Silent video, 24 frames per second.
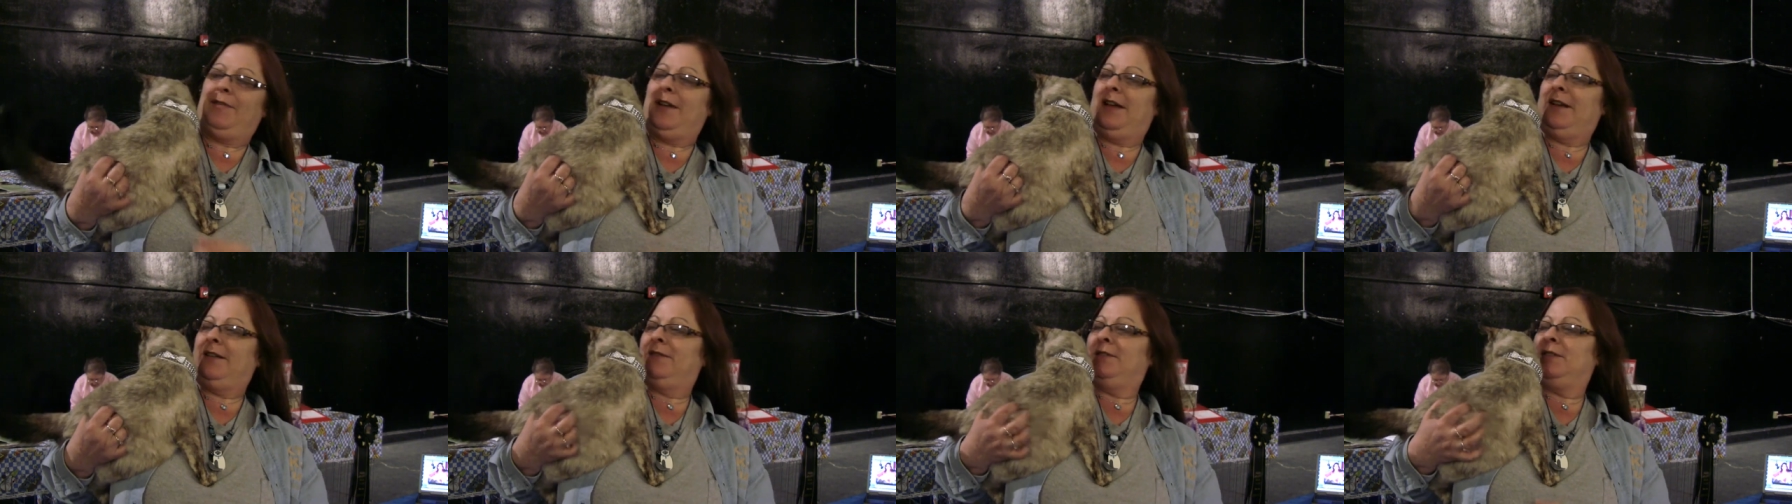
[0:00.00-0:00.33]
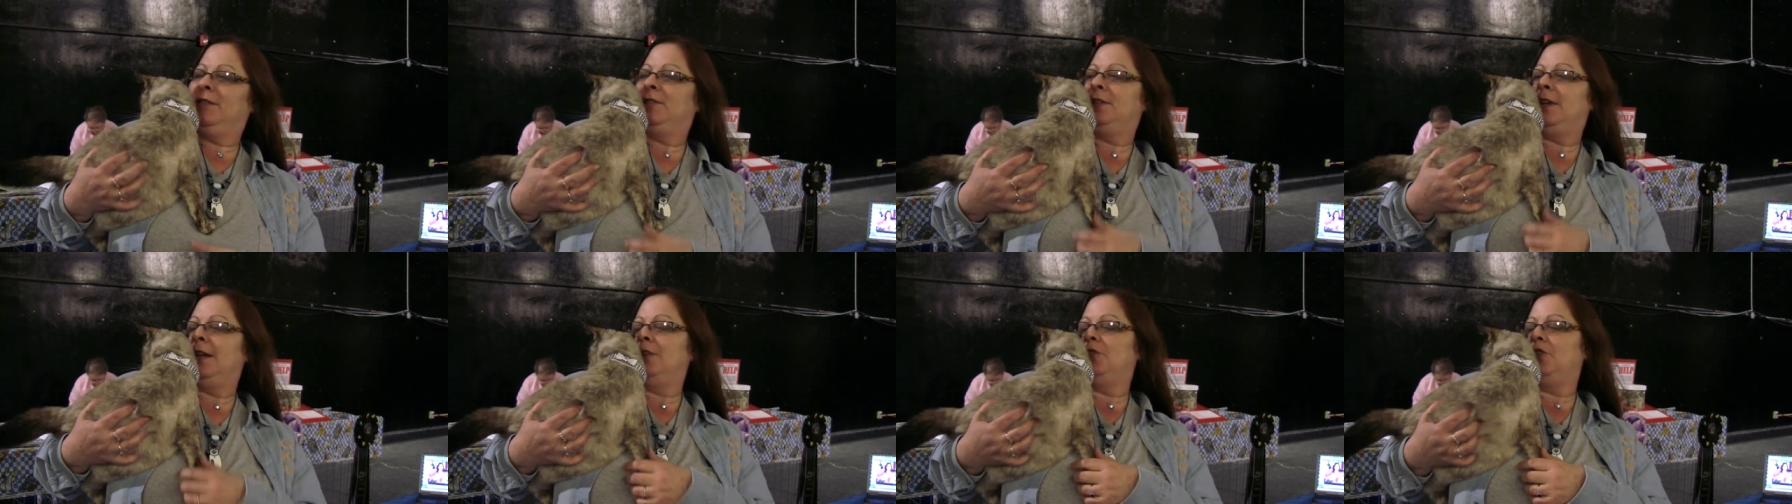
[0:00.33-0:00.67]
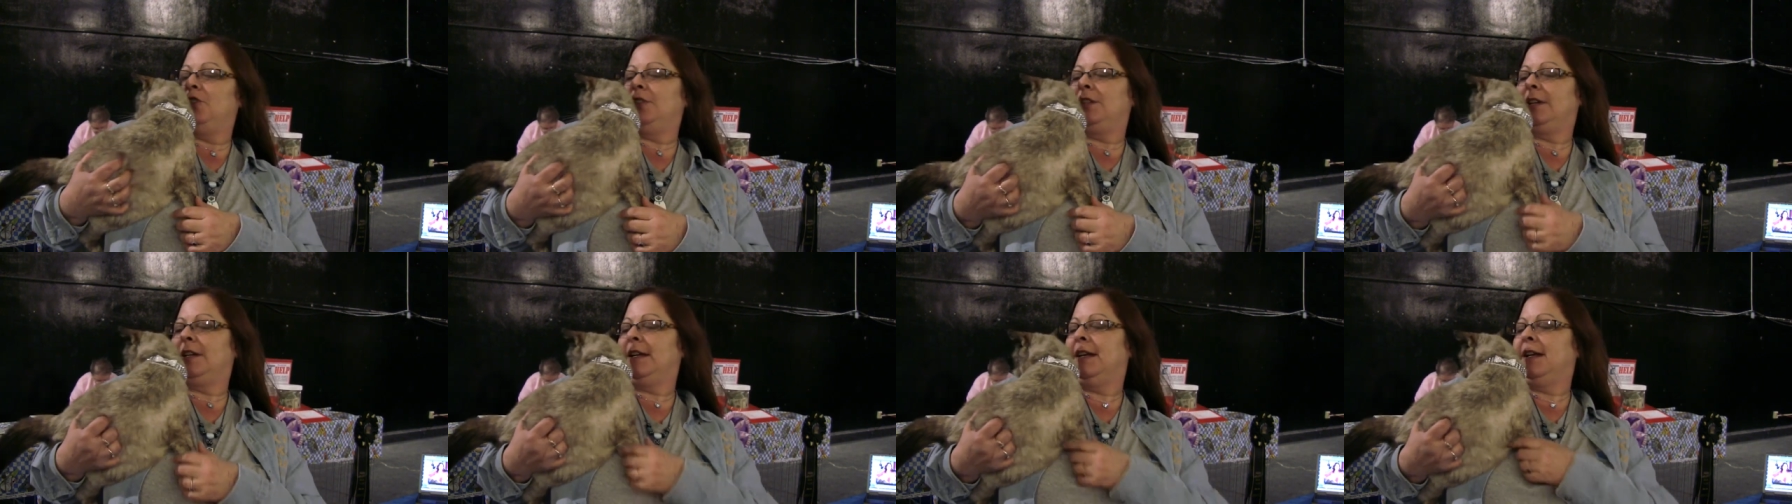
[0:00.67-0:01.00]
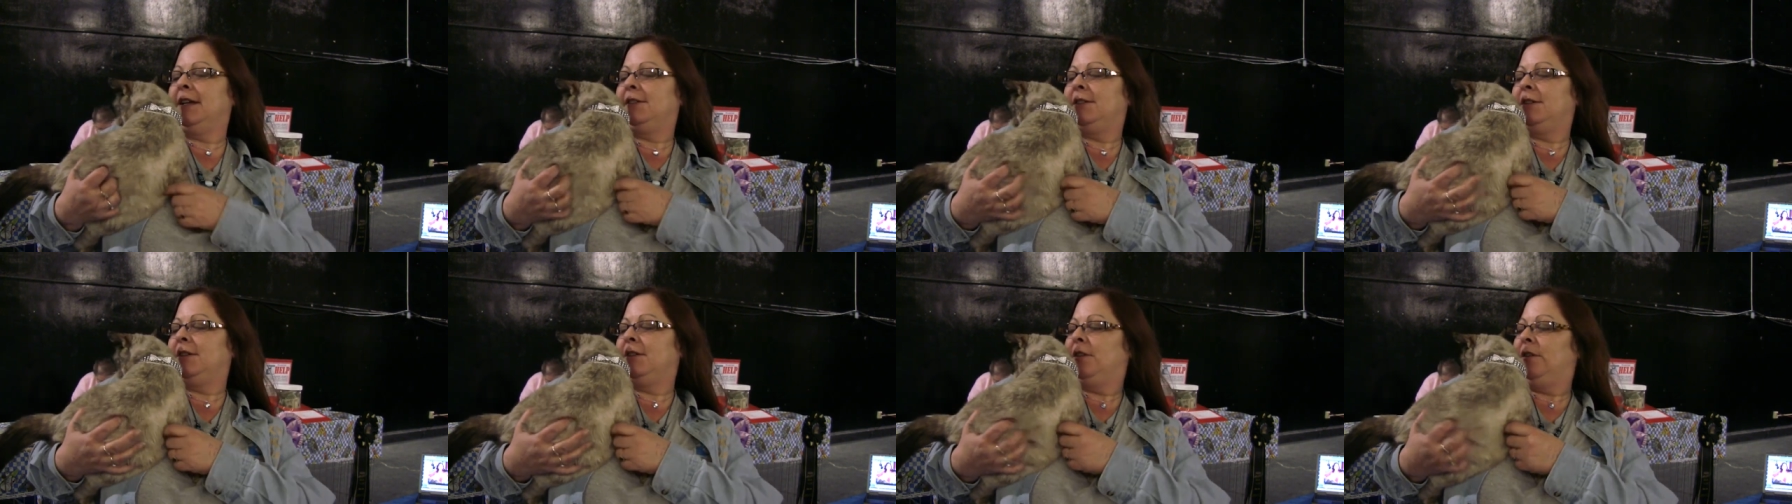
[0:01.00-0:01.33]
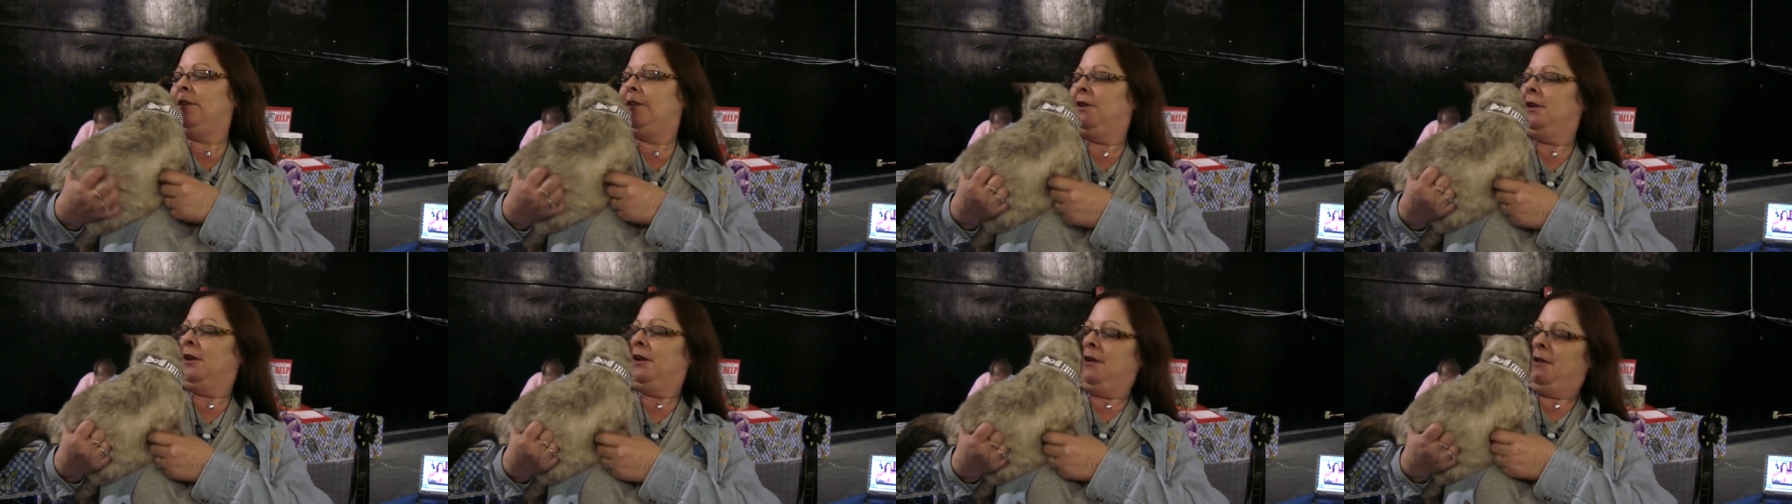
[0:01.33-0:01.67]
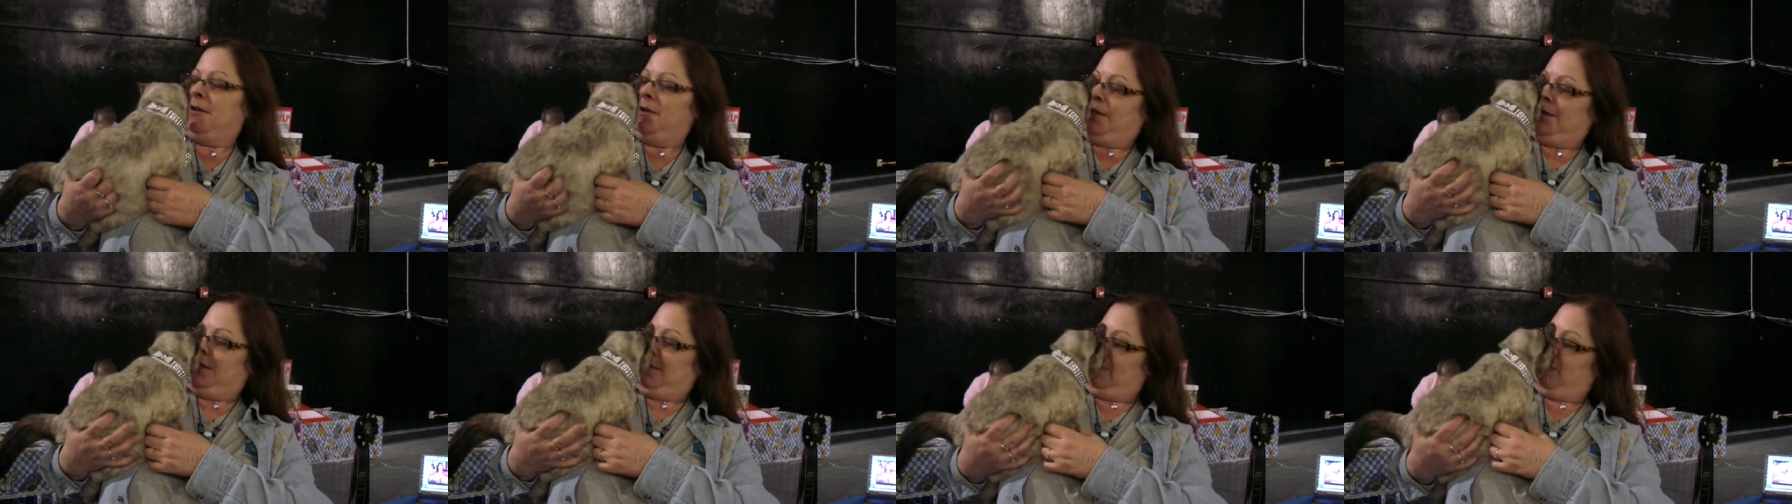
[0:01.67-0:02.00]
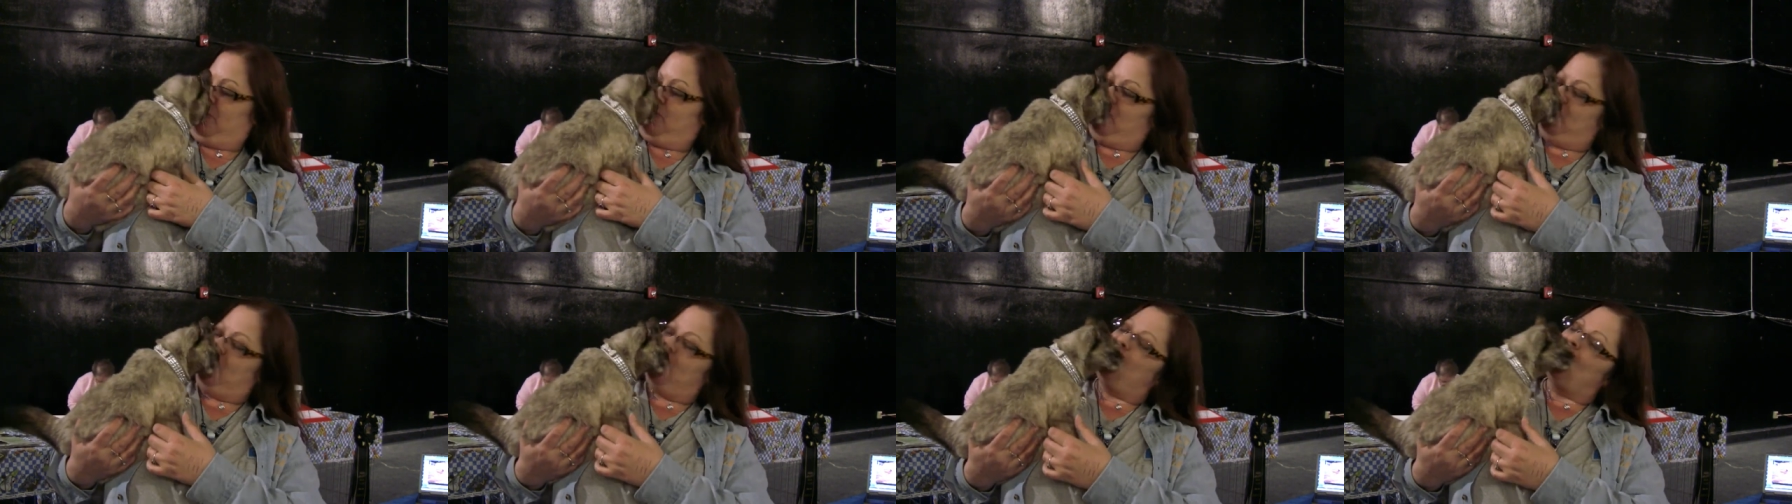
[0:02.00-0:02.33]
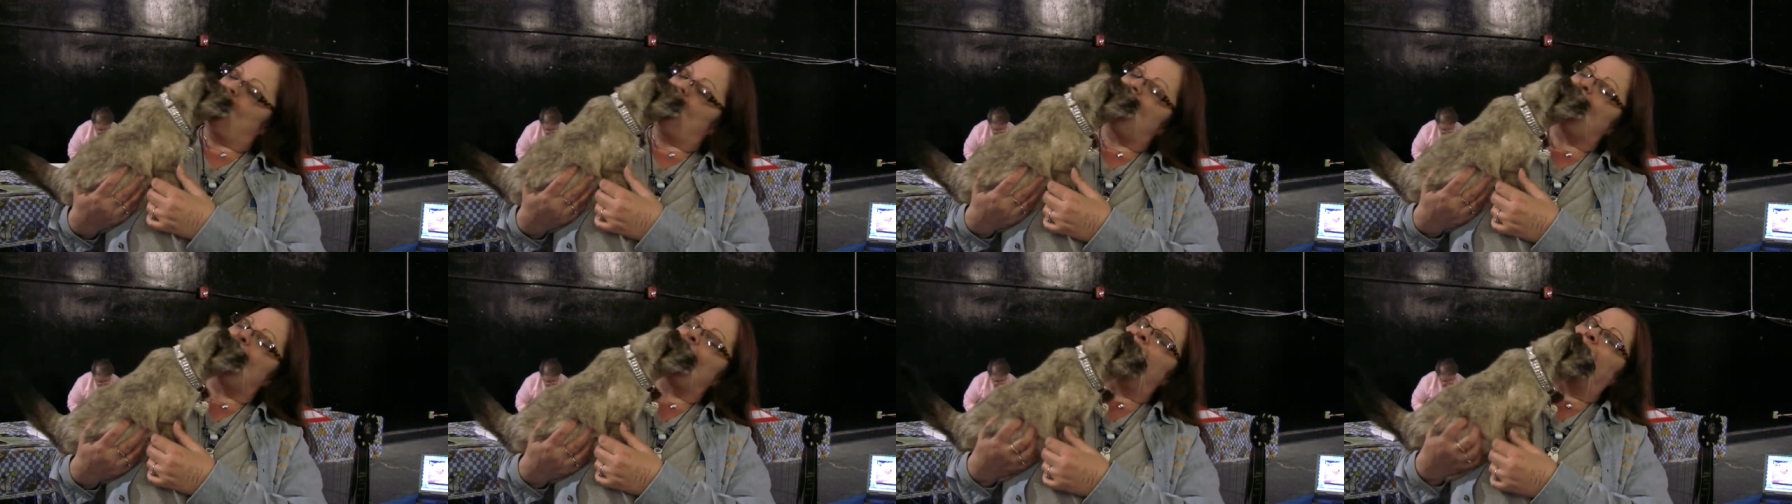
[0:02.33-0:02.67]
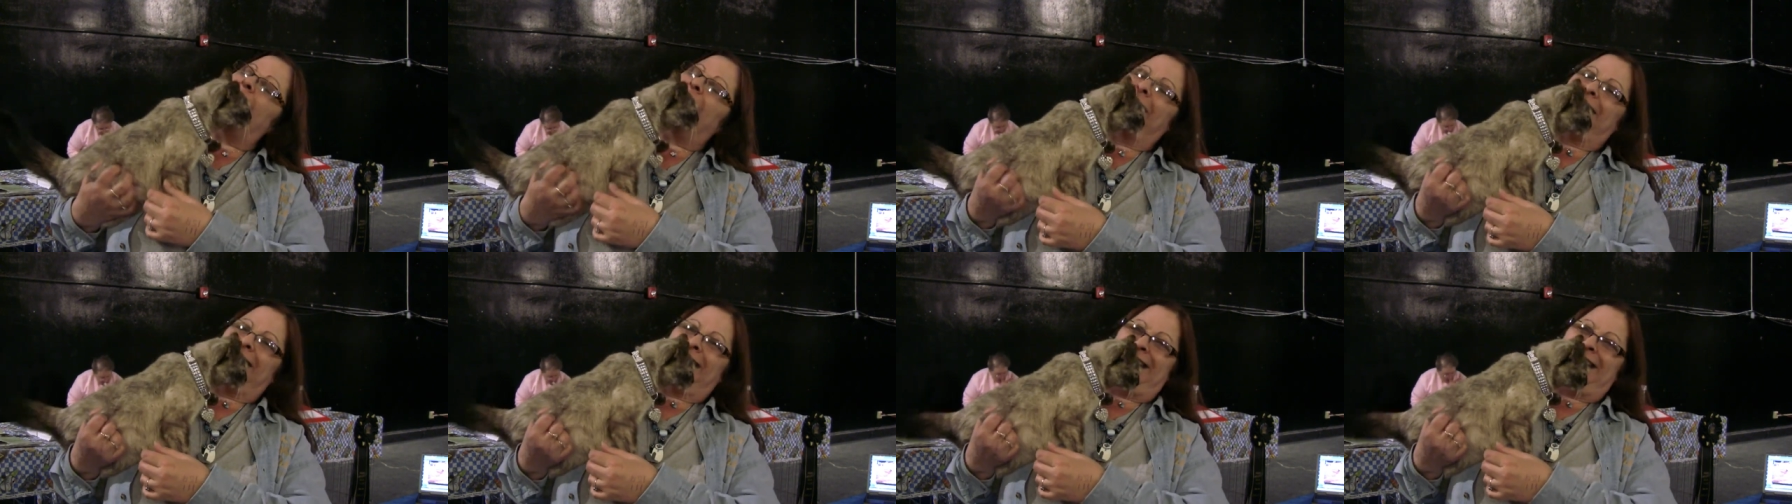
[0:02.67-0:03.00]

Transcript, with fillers: it. See, she's a kisser. Mm.